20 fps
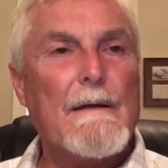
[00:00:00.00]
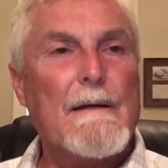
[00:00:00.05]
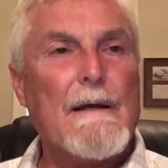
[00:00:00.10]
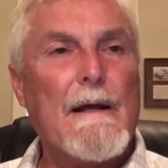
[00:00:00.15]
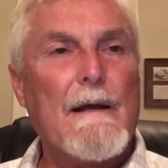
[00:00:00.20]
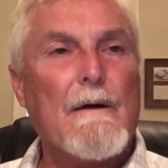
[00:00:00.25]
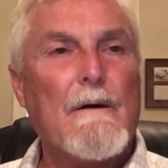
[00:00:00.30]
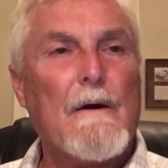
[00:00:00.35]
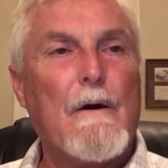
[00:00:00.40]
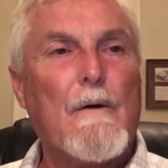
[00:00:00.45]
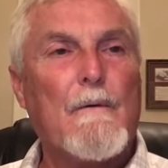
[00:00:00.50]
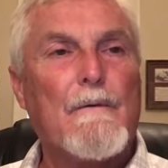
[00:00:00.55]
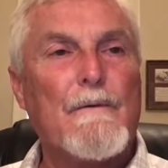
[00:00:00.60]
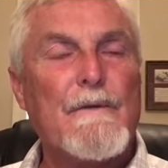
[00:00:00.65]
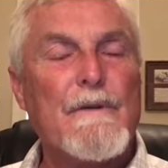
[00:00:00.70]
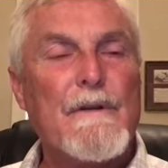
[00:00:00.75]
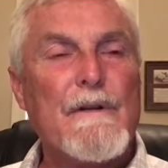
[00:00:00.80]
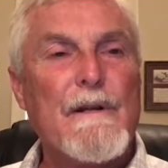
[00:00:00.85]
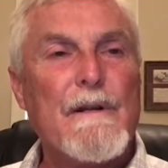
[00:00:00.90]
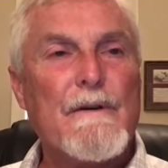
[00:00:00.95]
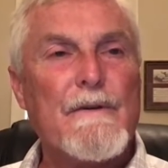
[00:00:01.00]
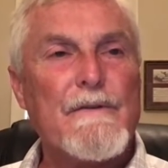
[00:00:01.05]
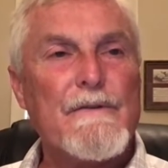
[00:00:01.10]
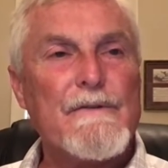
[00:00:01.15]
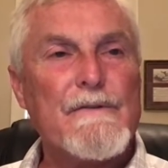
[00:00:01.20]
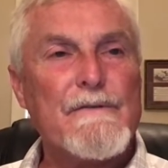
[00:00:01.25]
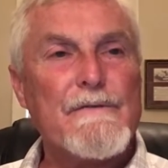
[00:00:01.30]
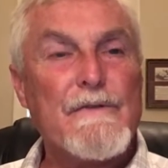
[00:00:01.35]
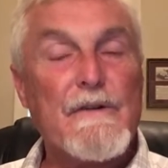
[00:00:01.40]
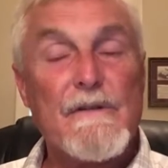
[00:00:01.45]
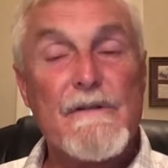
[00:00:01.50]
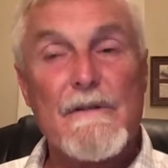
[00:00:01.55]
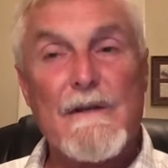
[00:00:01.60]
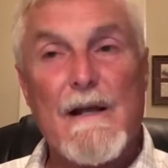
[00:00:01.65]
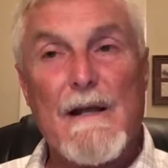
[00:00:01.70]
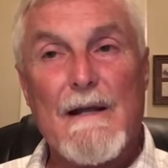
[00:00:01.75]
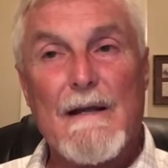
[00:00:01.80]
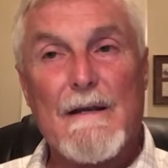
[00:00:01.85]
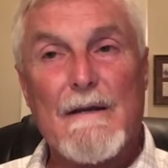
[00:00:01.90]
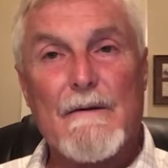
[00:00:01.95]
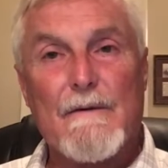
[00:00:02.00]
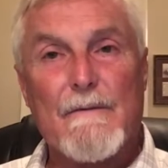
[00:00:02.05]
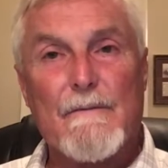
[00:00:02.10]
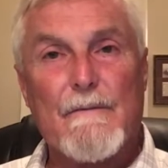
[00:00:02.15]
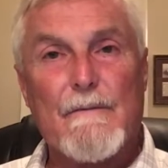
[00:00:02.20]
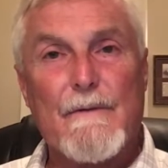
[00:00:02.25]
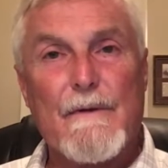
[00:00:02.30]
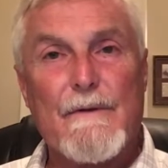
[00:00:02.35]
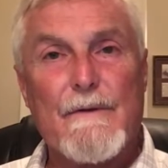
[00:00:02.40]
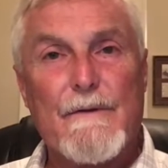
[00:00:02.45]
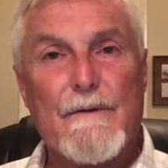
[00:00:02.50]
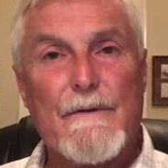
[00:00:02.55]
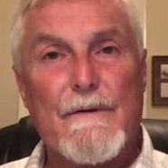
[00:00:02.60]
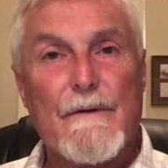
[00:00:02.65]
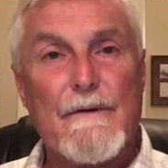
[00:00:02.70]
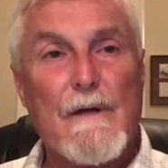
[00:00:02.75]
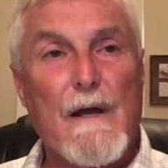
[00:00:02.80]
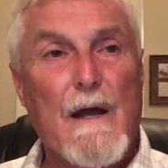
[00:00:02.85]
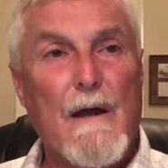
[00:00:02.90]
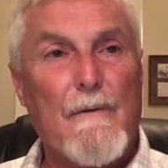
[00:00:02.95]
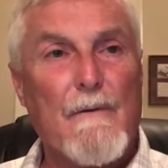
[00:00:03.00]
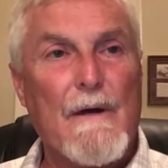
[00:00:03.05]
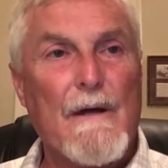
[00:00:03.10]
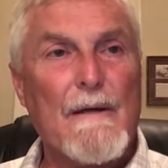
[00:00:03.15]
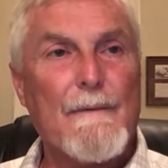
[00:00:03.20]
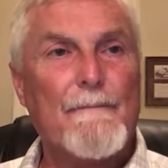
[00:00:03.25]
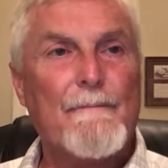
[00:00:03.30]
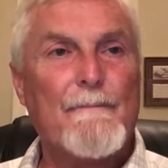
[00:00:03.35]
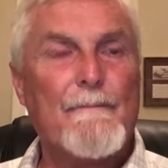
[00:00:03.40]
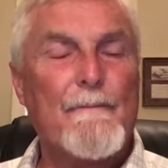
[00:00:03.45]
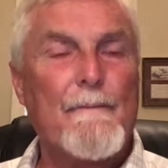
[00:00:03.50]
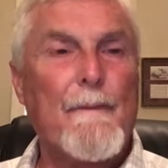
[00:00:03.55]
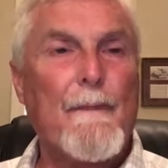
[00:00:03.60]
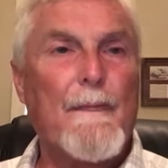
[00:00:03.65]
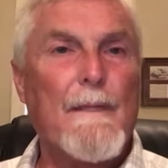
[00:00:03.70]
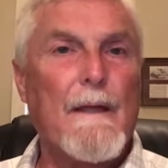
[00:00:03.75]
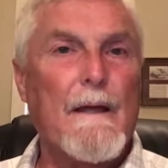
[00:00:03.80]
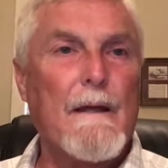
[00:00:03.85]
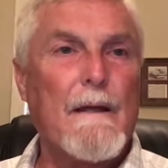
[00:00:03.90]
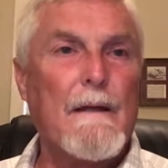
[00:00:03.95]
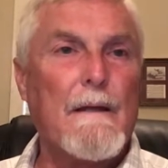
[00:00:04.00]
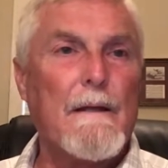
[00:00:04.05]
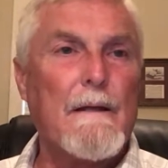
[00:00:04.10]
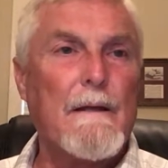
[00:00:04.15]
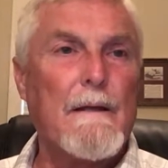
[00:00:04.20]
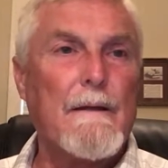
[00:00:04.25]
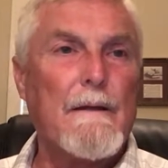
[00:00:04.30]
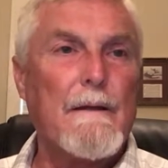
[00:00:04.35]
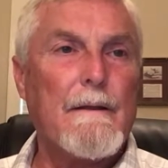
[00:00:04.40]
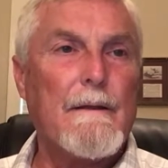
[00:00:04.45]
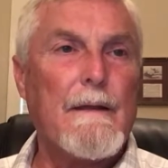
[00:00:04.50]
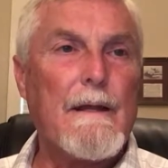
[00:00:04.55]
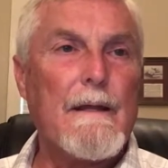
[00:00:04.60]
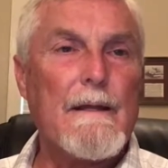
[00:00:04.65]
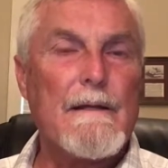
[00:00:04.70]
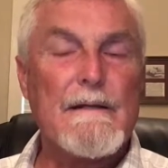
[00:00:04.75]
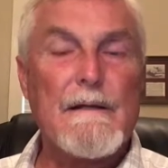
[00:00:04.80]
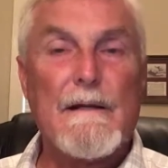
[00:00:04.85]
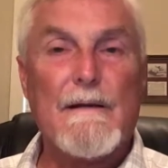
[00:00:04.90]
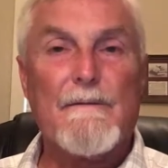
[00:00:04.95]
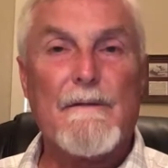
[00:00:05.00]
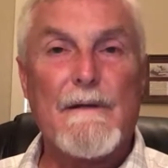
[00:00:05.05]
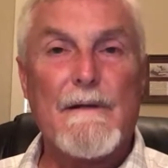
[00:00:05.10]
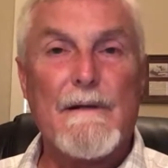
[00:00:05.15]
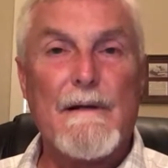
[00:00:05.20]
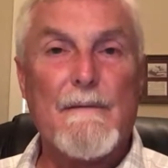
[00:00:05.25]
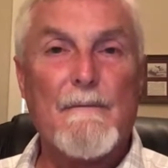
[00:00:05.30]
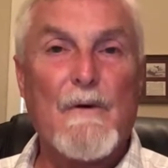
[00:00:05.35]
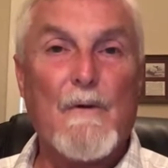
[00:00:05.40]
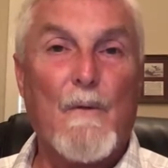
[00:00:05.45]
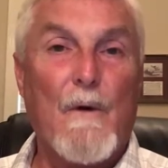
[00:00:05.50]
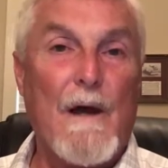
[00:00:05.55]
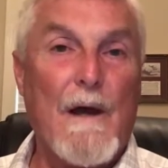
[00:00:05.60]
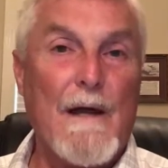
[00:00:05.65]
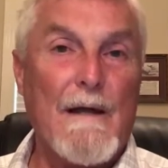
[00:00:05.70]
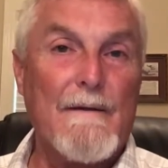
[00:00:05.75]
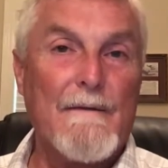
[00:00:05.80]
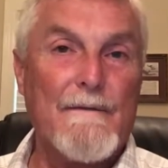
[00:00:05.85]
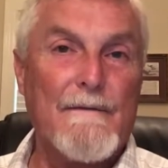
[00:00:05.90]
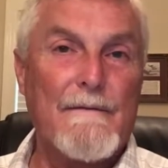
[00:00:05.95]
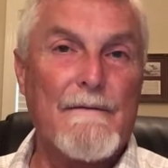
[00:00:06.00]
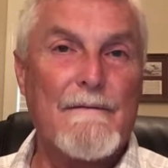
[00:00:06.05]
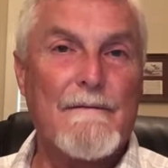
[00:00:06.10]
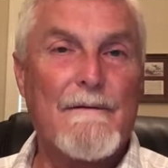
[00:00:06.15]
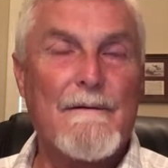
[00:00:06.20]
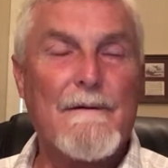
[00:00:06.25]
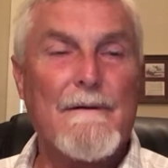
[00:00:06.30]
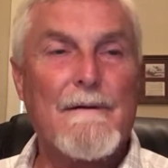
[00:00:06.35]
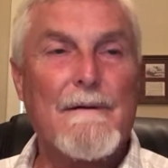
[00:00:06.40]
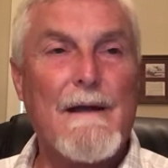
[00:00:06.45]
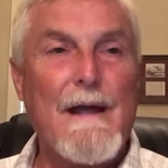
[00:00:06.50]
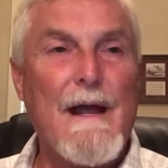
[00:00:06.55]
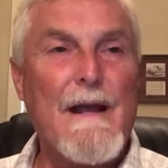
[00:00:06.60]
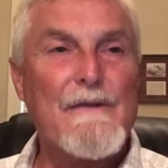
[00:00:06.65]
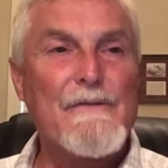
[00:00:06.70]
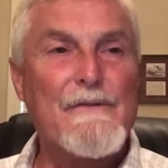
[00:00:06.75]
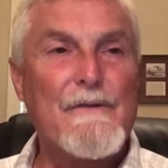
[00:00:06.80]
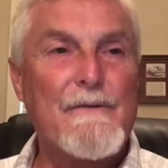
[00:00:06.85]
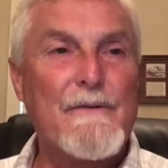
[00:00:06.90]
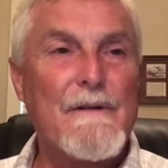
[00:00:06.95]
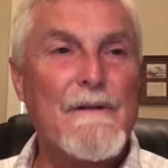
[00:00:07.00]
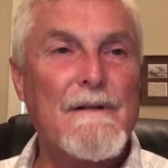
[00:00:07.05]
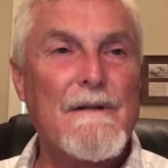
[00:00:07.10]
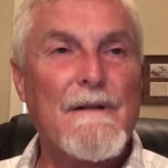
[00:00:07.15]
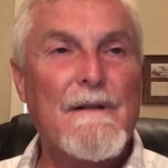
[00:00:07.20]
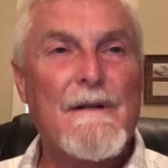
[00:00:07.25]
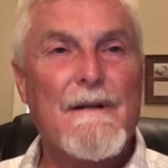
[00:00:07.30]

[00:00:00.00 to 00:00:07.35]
Now, over the years, just like with the Yahweh, they had given him a wife, Asherah,